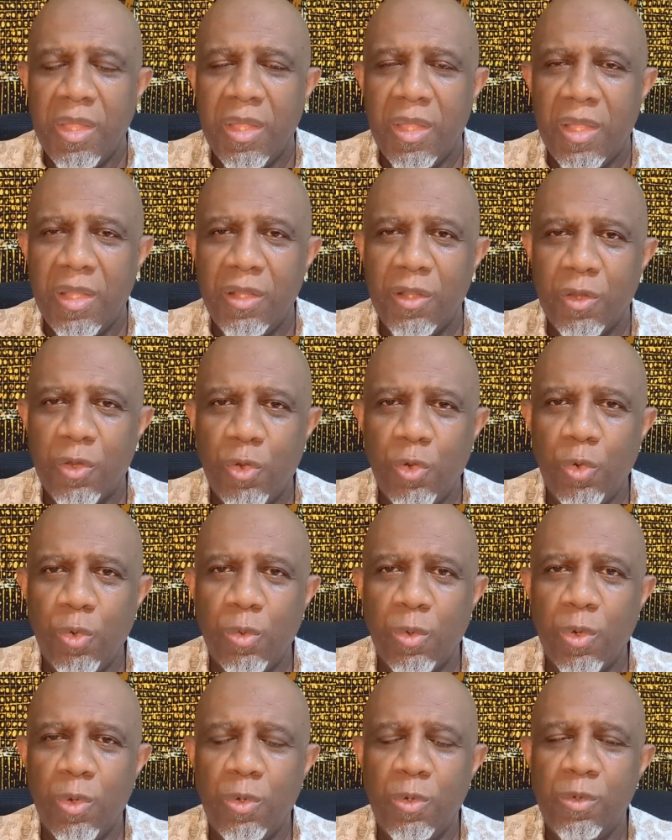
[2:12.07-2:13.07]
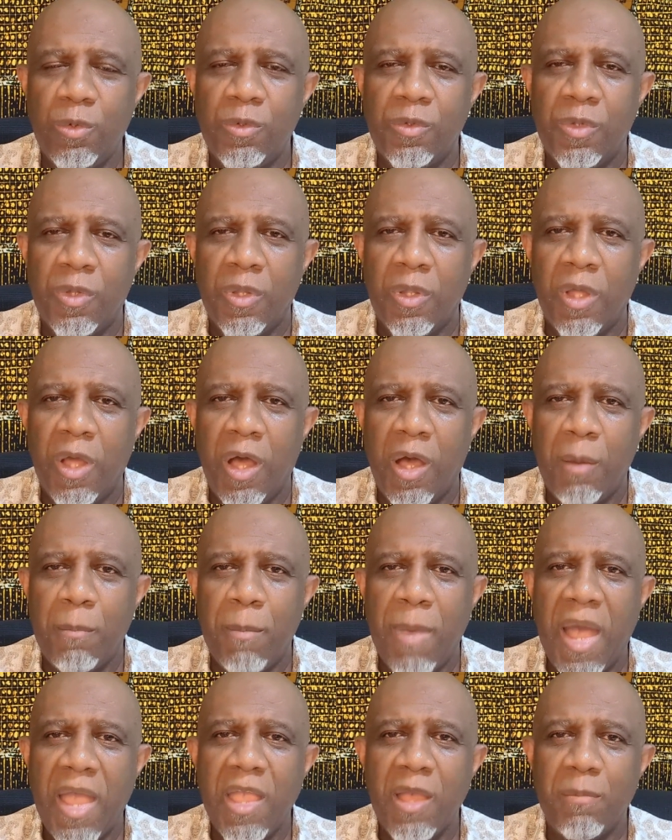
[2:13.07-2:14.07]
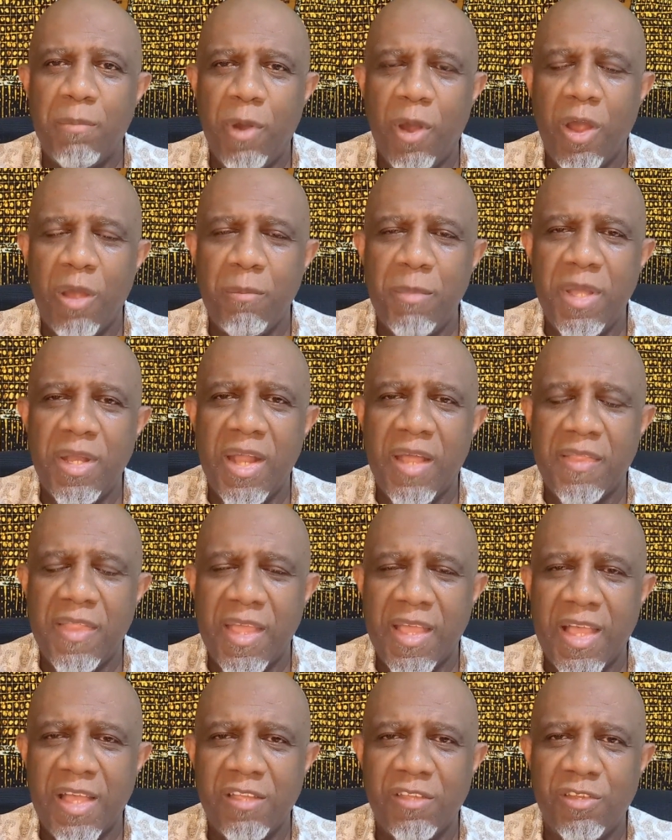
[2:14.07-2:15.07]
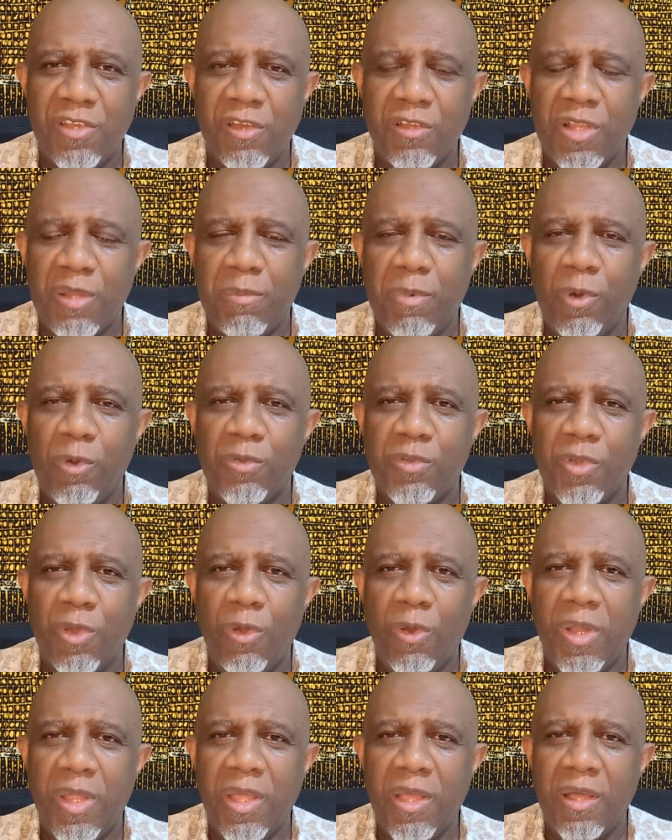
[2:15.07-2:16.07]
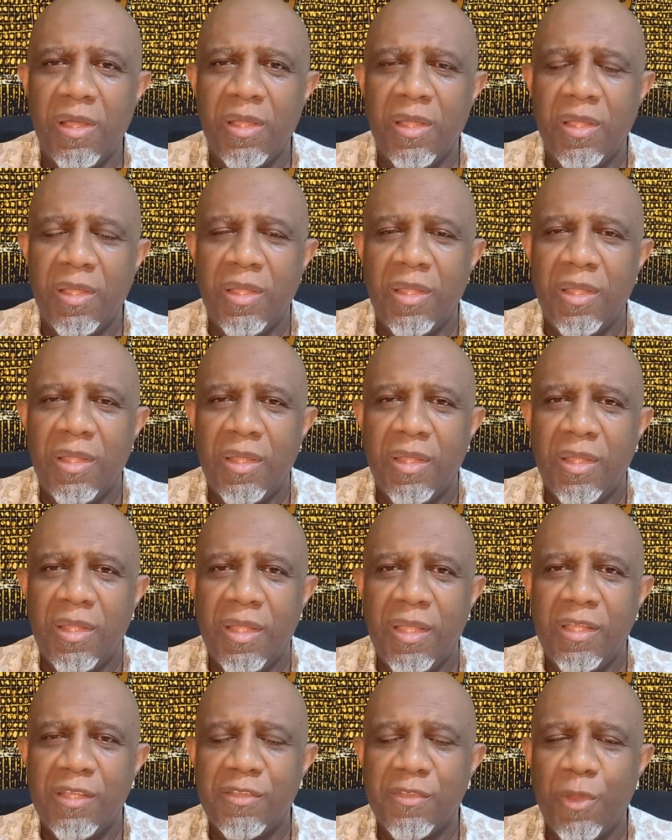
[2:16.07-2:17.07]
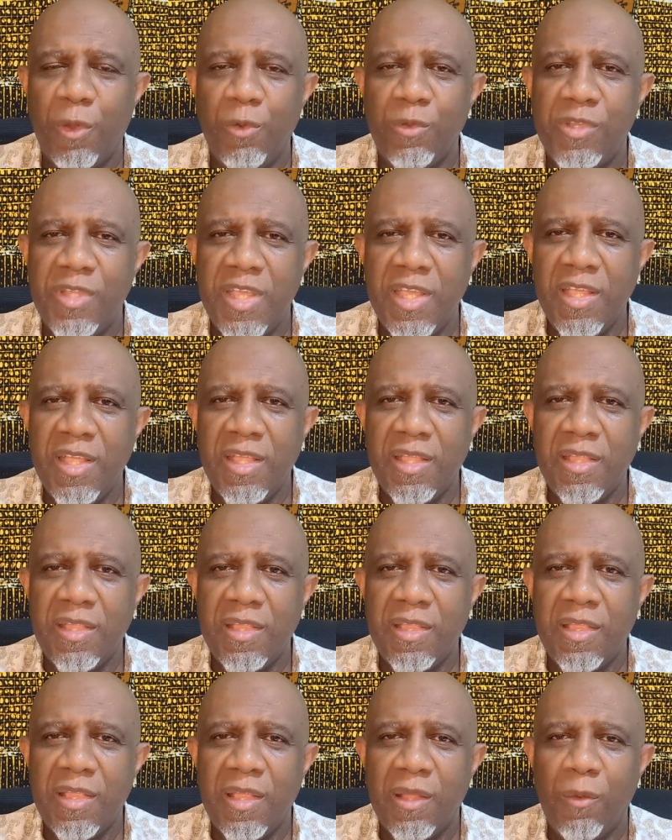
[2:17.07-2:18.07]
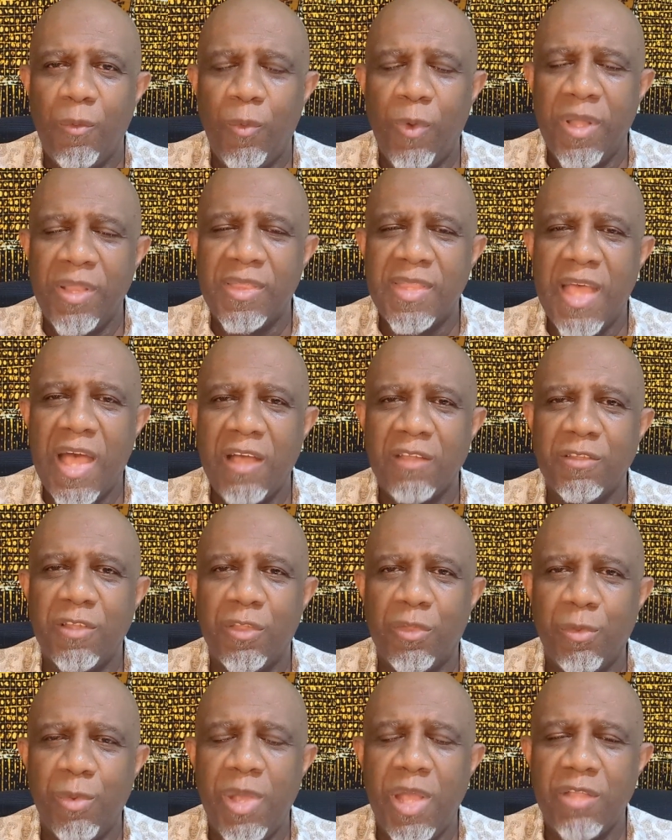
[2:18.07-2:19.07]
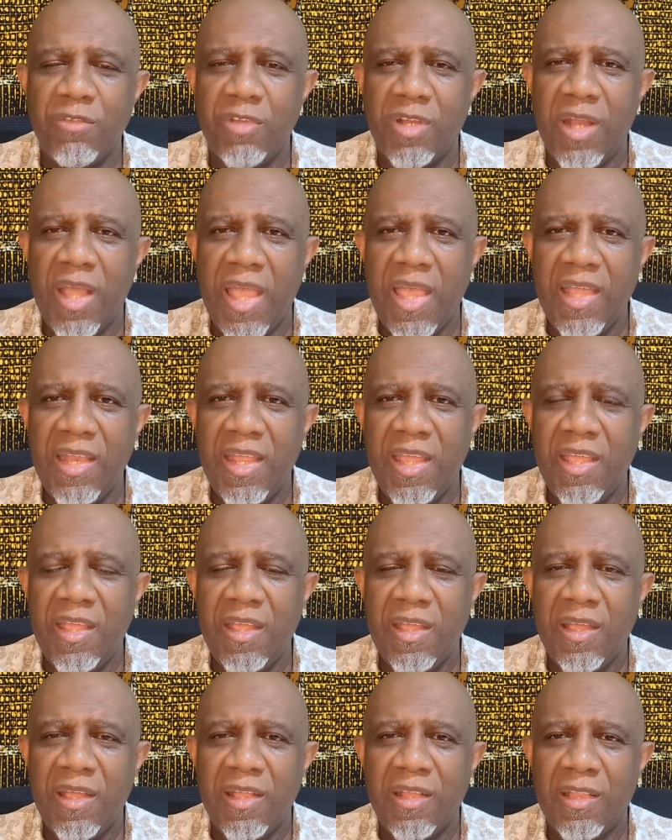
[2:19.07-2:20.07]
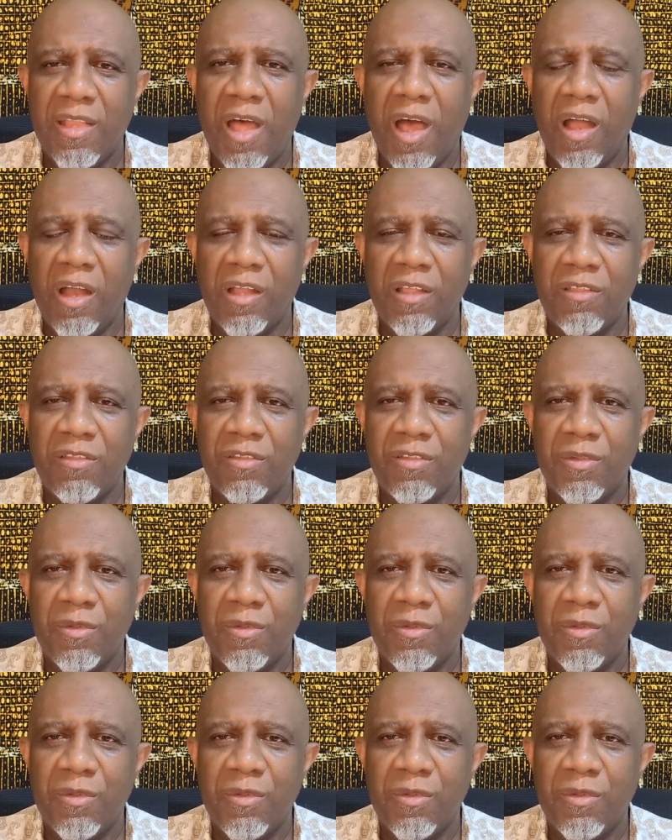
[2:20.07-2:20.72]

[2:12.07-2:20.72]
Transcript: In Nakuru, my apartment, I think I shared the post earlier, is $1,380